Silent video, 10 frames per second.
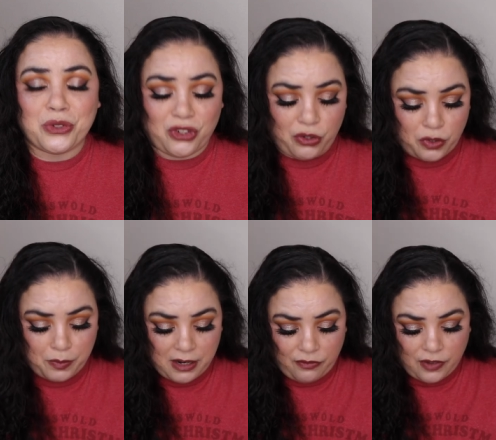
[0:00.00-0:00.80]
choose
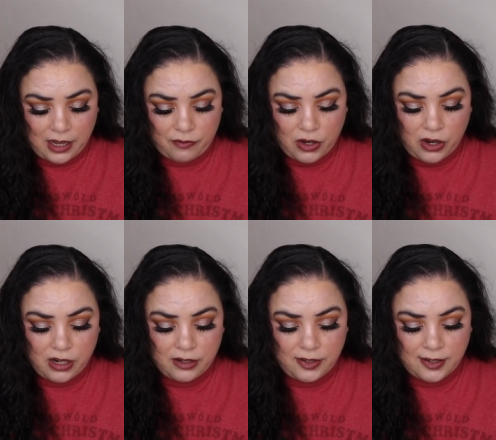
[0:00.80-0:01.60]
my five
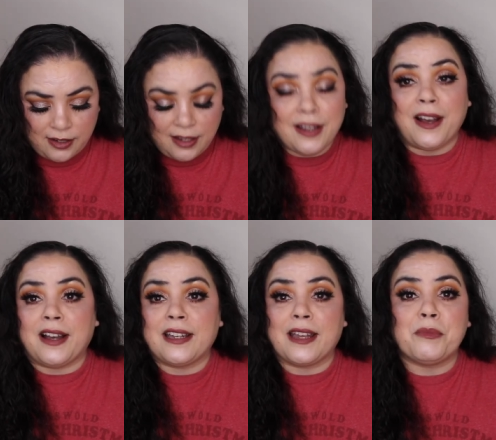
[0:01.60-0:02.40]
cards.
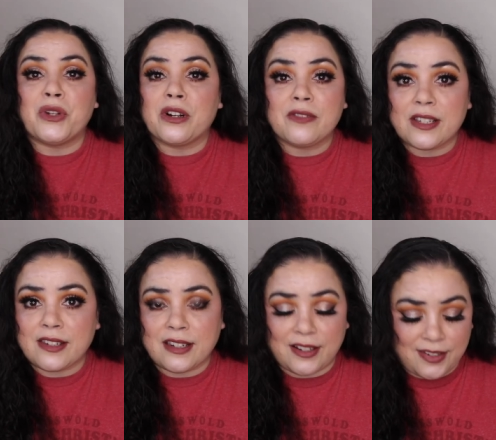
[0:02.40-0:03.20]
I am
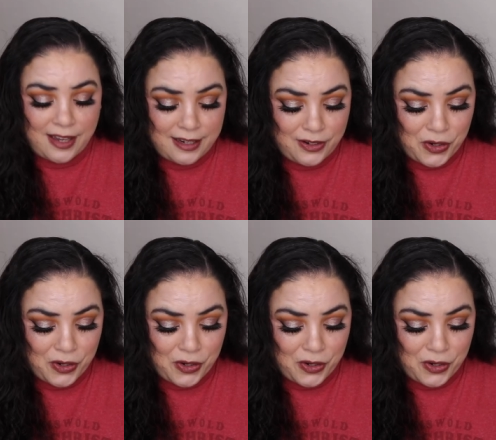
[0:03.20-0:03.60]
nervous and excited